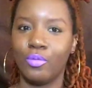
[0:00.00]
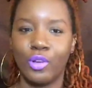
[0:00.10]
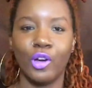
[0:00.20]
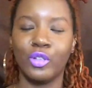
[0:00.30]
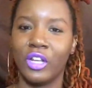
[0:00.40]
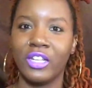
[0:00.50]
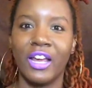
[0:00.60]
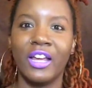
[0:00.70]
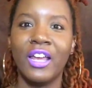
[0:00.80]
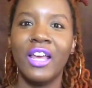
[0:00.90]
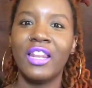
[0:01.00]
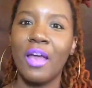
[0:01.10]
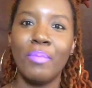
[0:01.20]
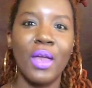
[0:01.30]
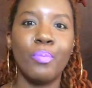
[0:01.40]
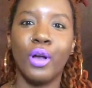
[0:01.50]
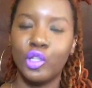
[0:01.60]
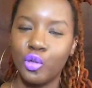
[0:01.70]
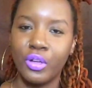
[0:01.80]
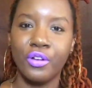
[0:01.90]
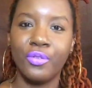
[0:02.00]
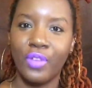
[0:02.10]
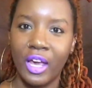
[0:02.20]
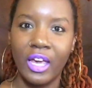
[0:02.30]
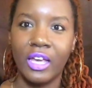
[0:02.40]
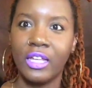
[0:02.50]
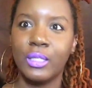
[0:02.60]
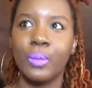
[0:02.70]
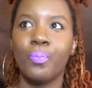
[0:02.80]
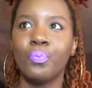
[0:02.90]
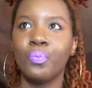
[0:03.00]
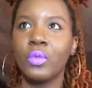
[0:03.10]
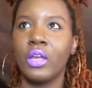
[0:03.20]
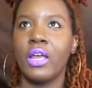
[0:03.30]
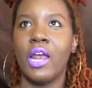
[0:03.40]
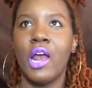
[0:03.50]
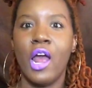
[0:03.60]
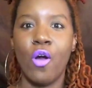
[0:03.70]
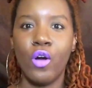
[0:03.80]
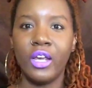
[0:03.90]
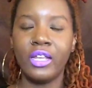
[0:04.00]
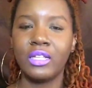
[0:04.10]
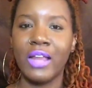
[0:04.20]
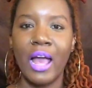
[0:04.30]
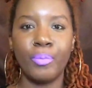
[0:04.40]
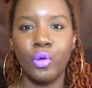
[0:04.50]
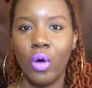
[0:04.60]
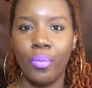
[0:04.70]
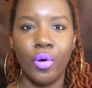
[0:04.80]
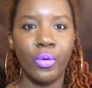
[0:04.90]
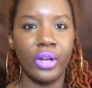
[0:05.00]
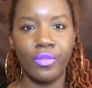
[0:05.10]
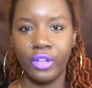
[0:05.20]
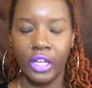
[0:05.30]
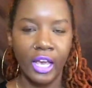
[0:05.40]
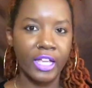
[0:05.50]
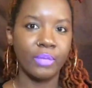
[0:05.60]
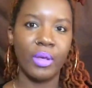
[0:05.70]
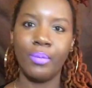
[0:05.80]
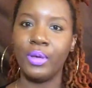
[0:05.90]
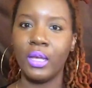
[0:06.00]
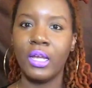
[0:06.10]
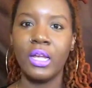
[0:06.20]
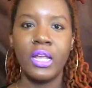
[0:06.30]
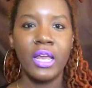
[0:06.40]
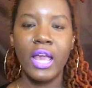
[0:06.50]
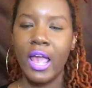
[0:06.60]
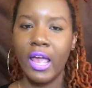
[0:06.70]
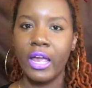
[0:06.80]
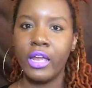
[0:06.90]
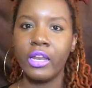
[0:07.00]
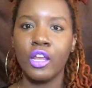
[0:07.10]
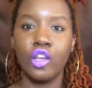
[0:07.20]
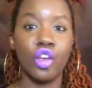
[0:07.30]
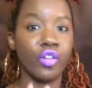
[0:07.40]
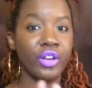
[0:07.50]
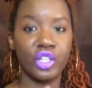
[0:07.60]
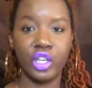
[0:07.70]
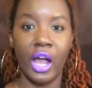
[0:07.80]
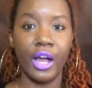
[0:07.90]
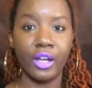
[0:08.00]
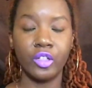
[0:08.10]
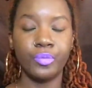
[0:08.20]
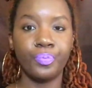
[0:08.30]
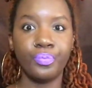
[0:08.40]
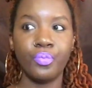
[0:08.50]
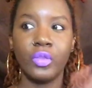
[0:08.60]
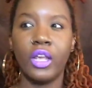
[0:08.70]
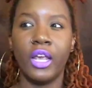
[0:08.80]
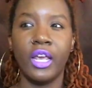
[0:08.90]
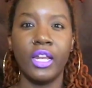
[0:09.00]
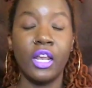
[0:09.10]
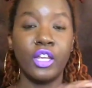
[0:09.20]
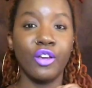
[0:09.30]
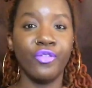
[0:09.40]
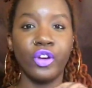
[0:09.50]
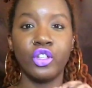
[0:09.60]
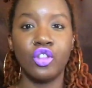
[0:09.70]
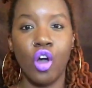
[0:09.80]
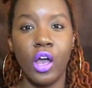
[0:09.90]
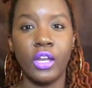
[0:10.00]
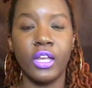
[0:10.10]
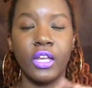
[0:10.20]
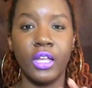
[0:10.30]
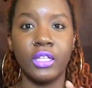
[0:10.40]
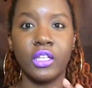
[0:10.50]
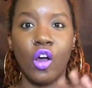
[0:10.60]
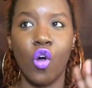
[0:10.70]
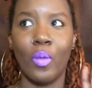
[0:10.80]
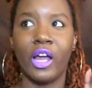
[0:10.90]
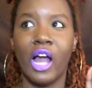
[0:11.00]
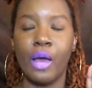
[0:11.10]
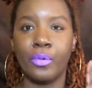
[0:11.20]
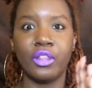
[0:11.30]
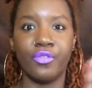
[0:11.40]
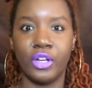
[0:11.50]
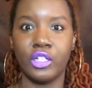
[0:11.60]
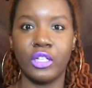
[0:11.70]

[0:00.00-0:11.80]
curse like that. That man punch you in your face. Or he slap you up or whatever the case may be. And you're in shock. And your first thought is, oh my God, what the fuck